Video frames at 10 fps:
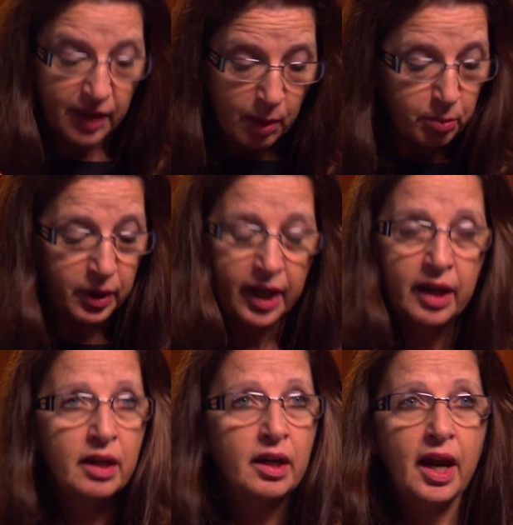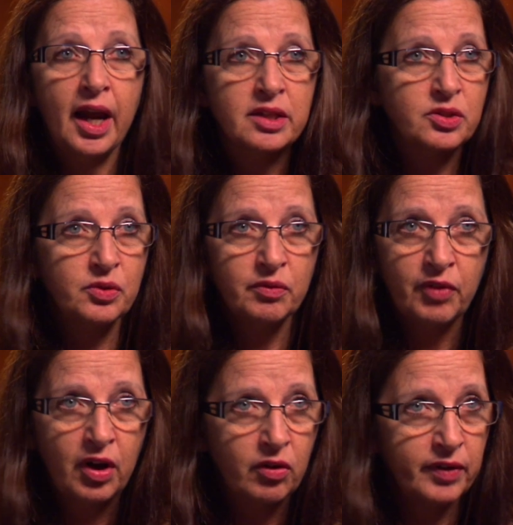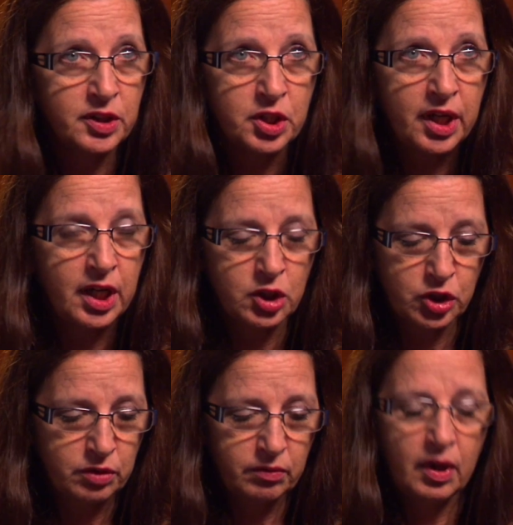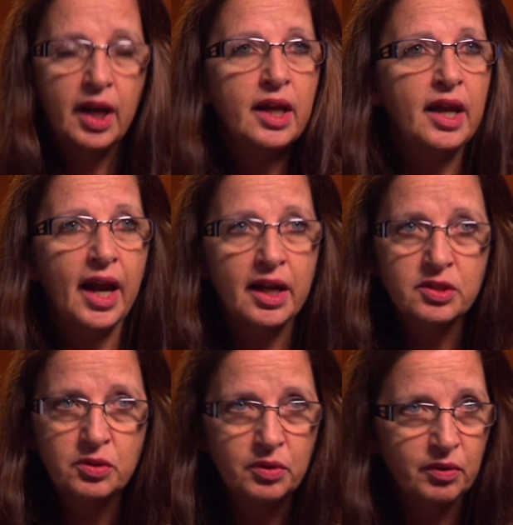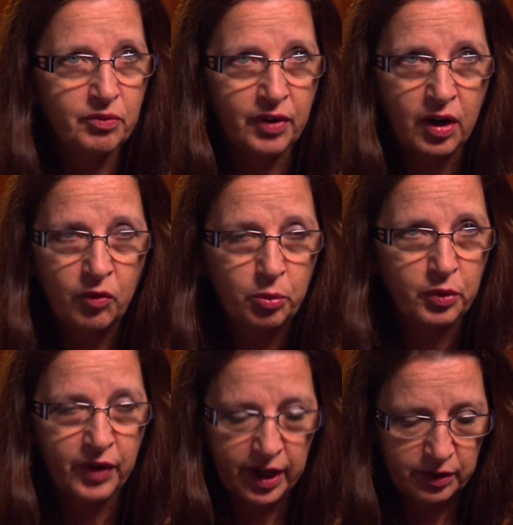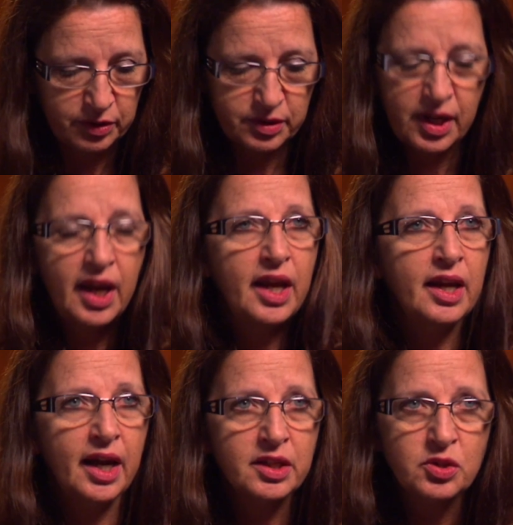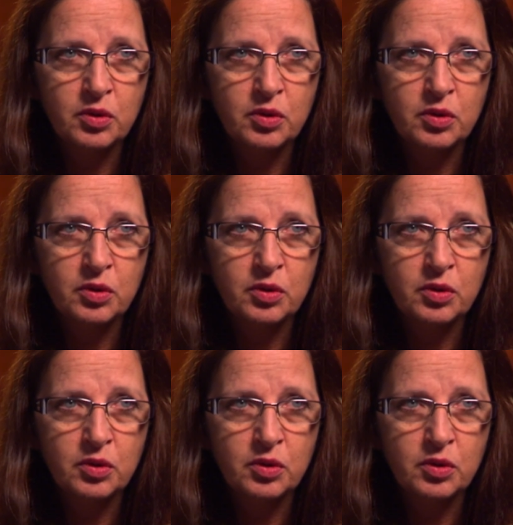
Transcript: That plan has to involve education, it has to involve providers, it has to